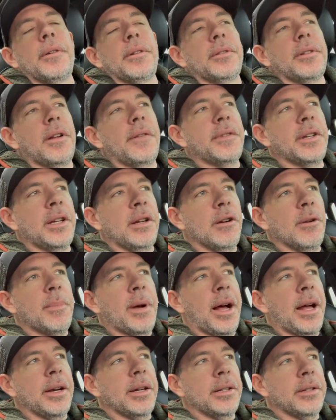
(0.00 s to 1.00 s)
I'd love to hear
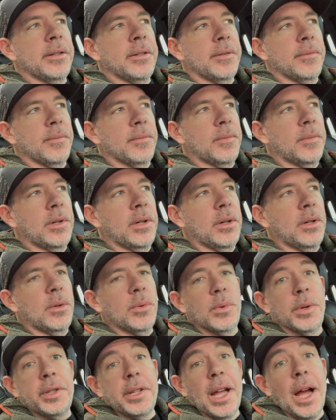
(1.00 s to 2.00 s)
about it and
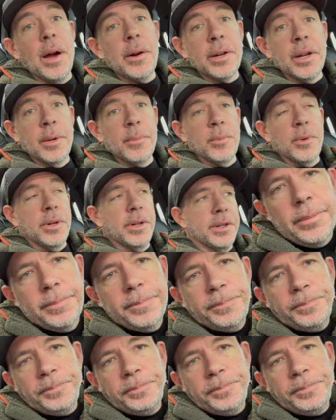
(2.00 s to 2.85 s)
what the outcome was.